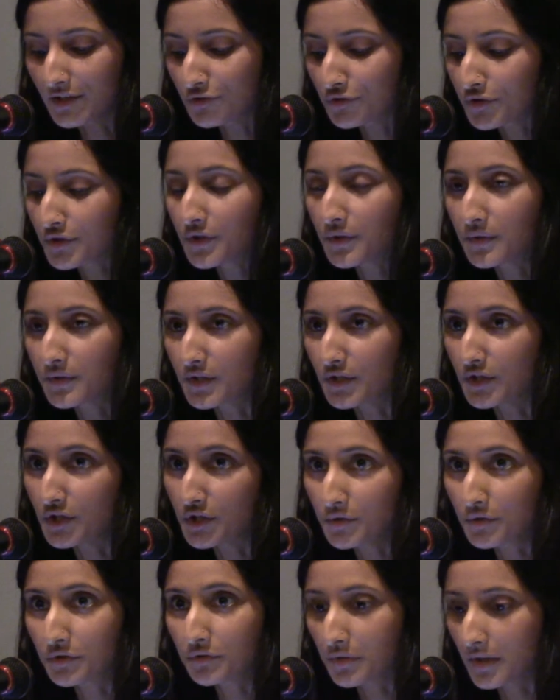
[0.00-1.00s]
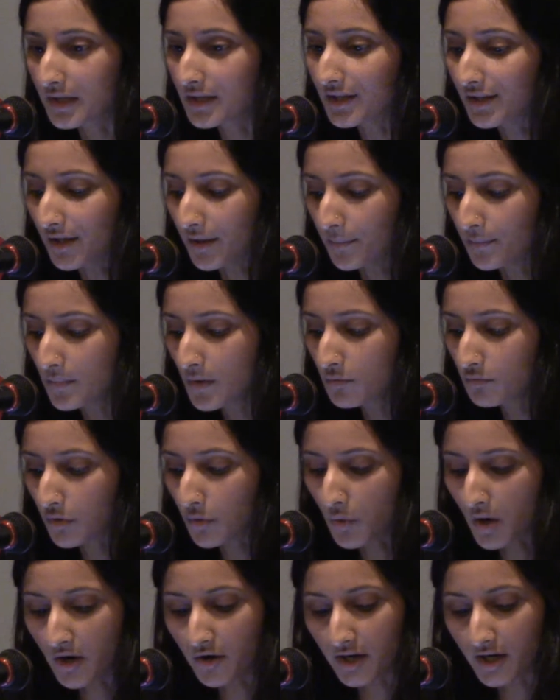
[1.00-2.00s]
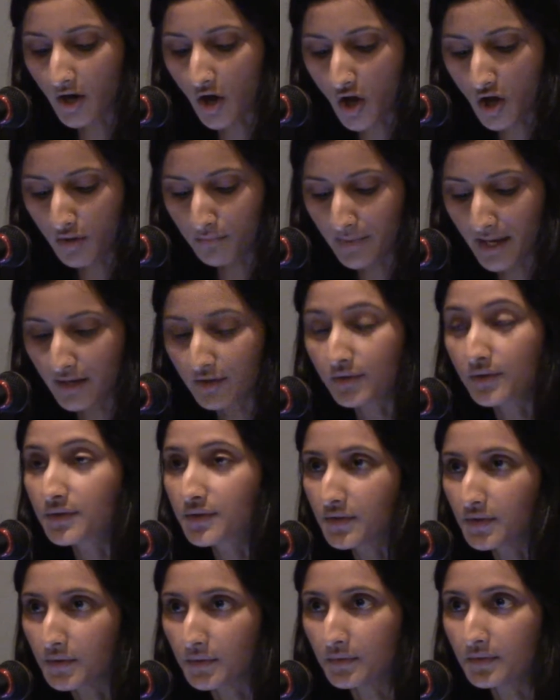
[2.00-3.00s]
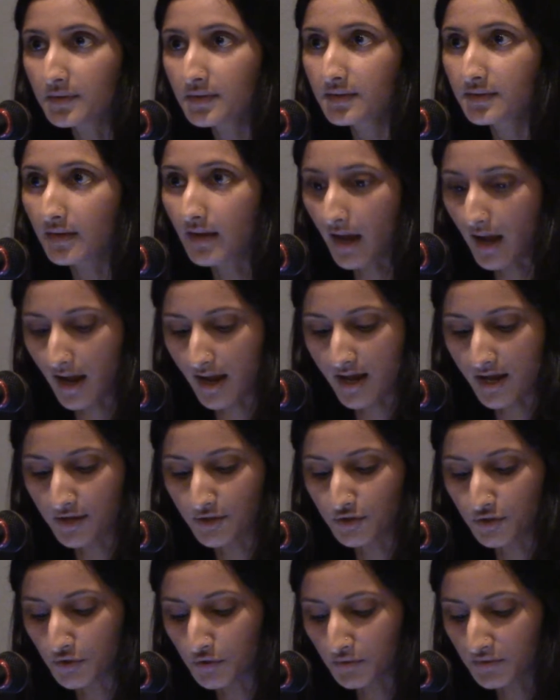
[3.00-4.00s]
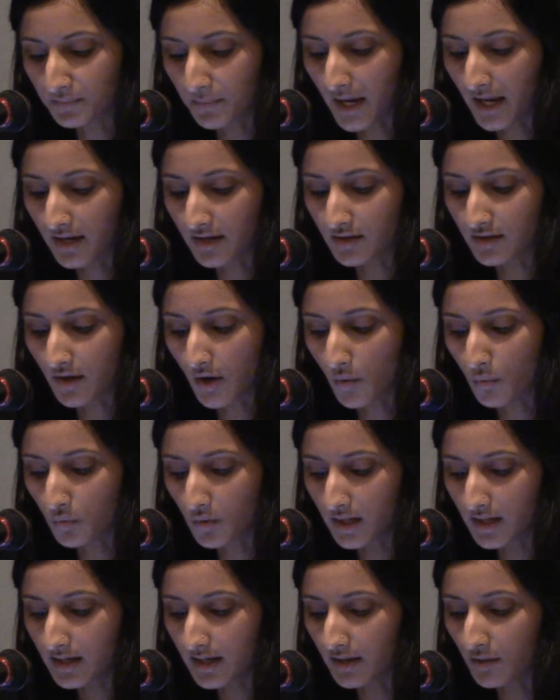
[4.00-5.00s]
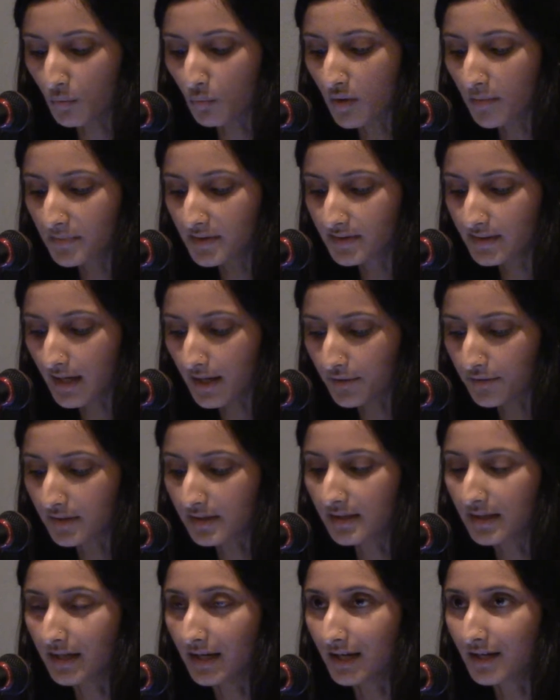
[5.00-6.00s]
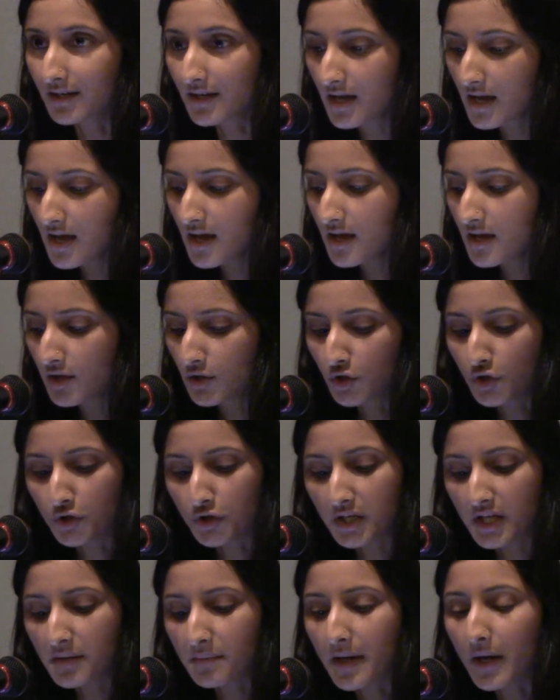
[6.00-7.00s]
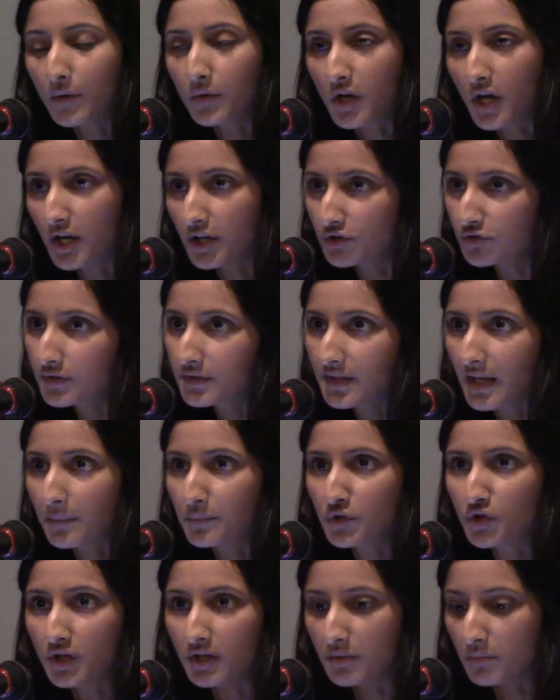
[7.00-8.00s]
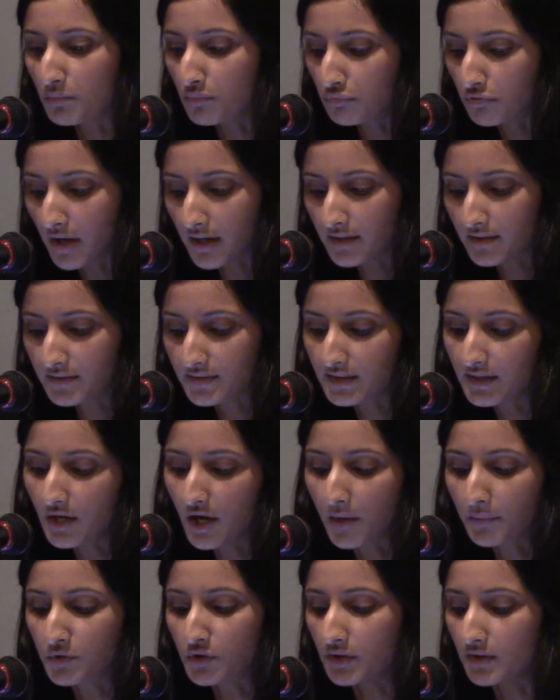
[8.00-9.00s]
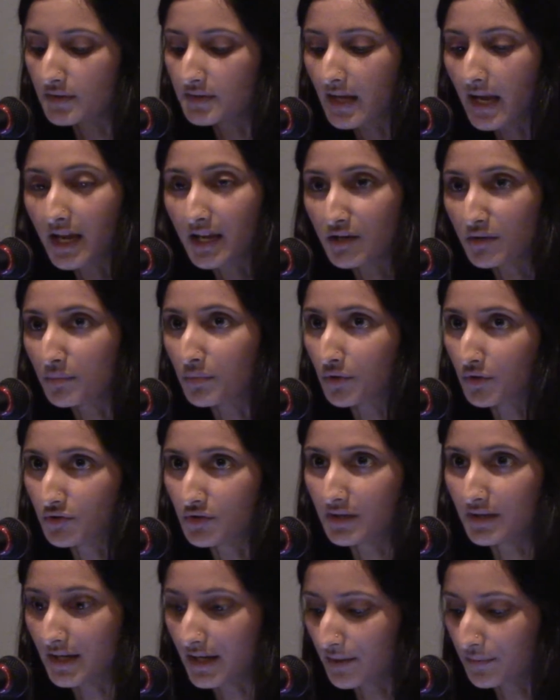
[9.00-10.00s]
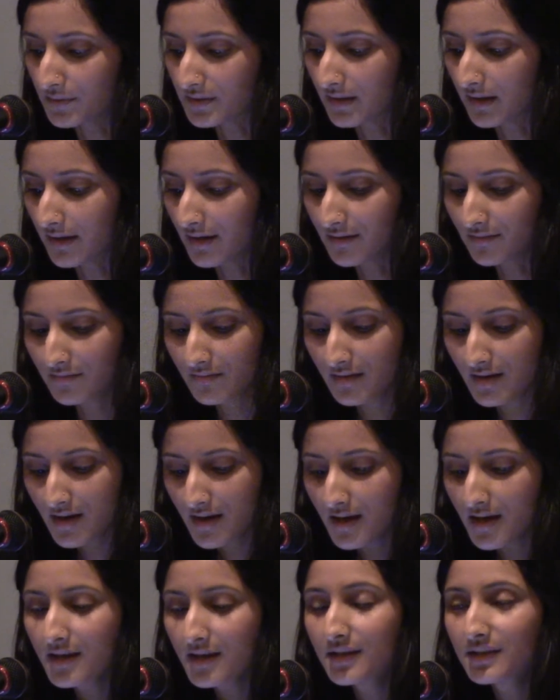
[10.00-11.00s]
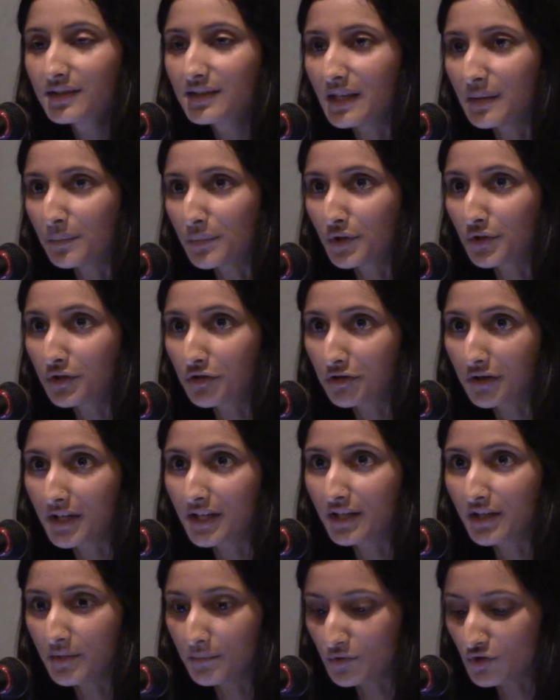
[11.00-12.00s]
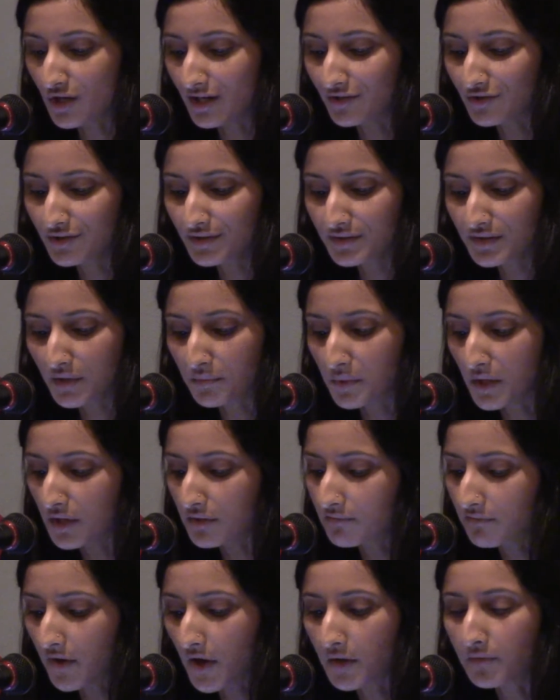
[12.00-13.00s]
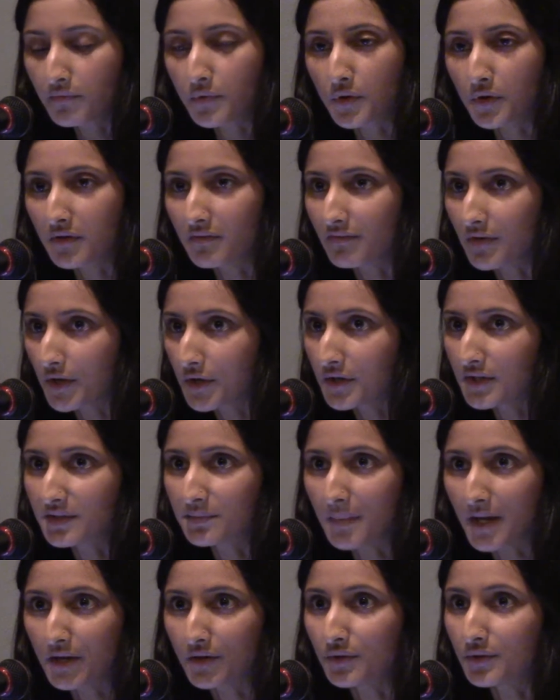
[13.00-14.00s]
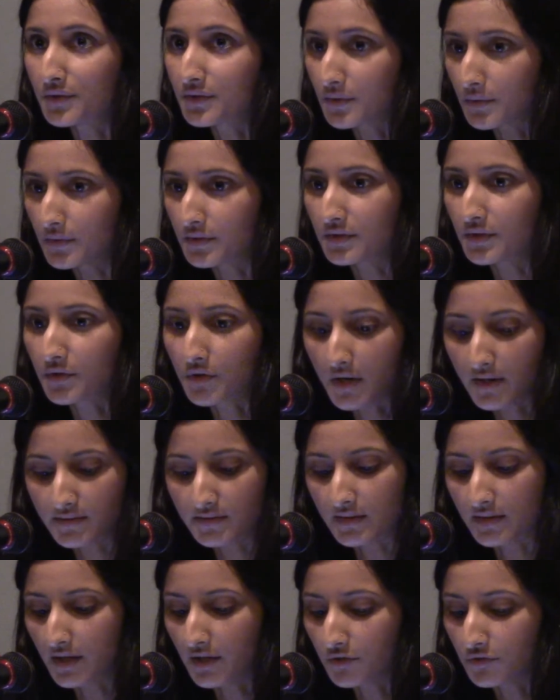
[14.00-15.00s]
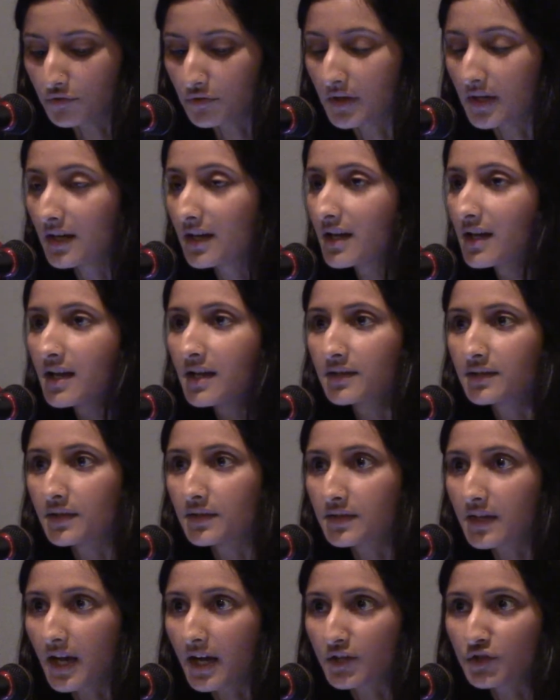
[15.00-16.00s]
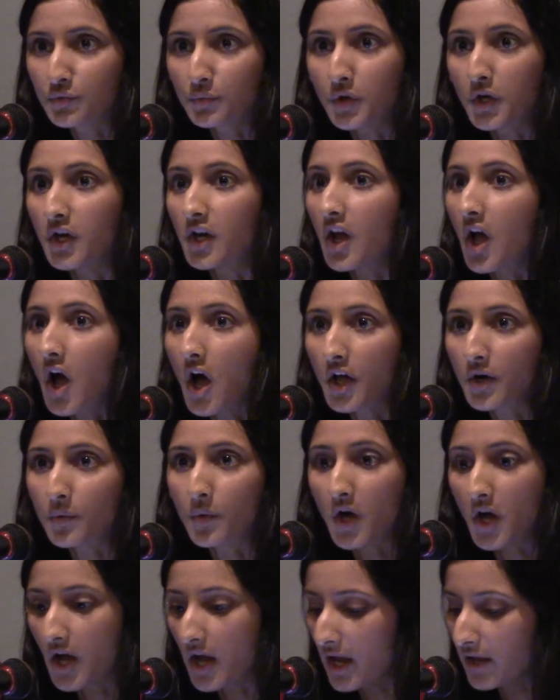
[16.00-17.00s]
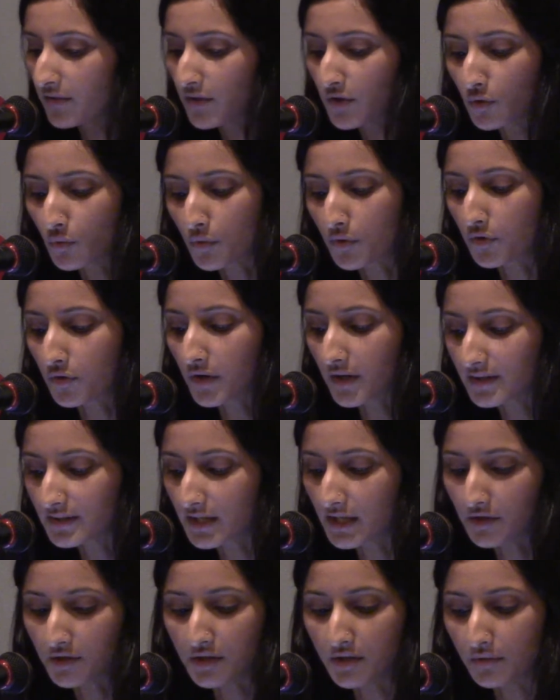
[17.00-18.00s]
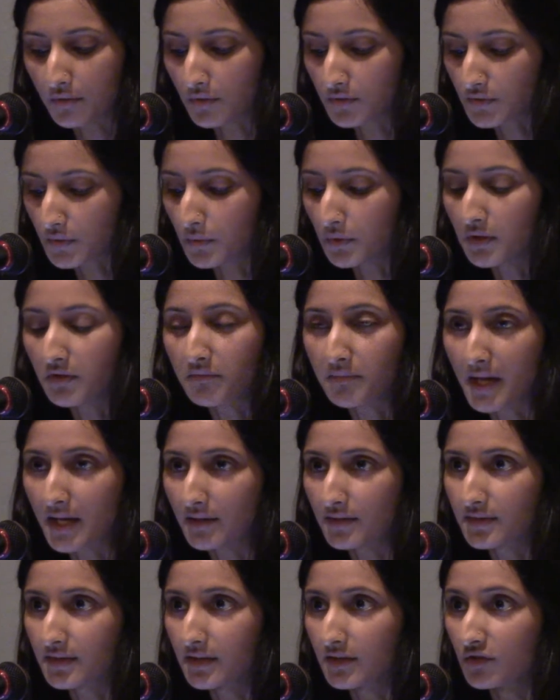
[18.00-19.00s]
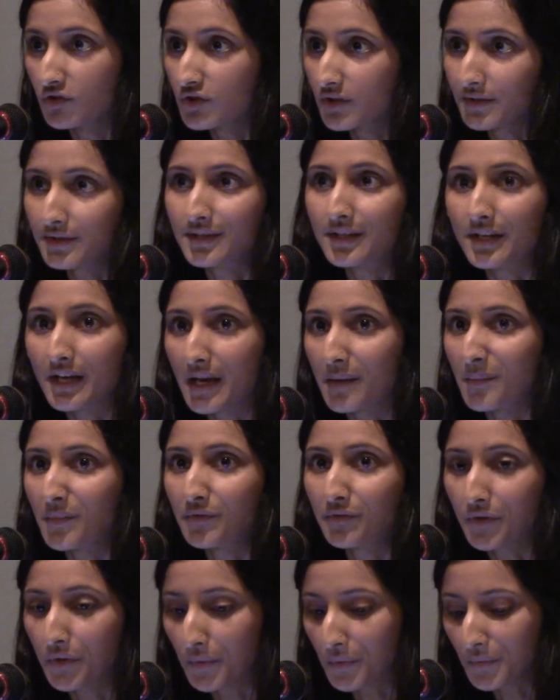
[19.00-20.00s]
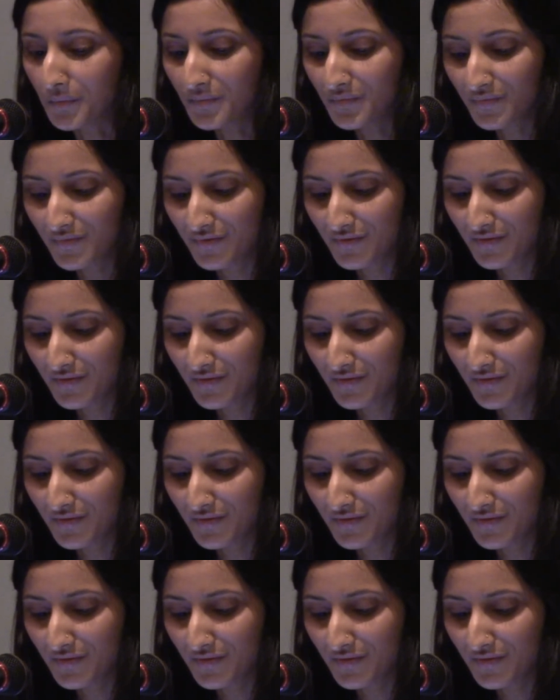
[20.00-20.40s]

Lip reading: introduced a new curriculum requiring all medical students to spend a week in a women's health clinic, learning about contraception, pregnancy options, and abortion counseling. Similar curriculum changes are being fought for in various medical schools across the country, Saskatchewan, Ottawa, and the Northern Ontario School of Medicine, just to name a few.